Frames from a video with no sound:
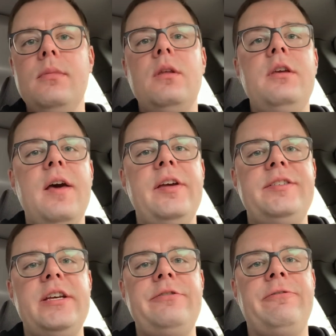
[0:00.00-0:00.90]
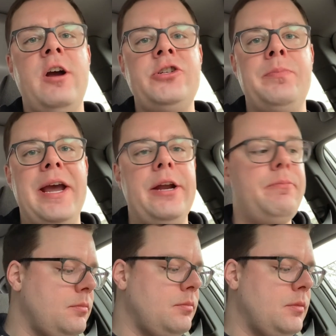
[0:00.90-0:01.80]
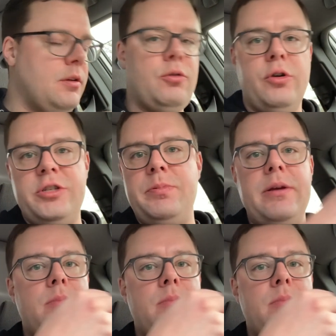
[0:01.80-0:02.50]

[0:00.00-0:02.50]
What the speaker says: Yeah, they taste fresh made, crispy,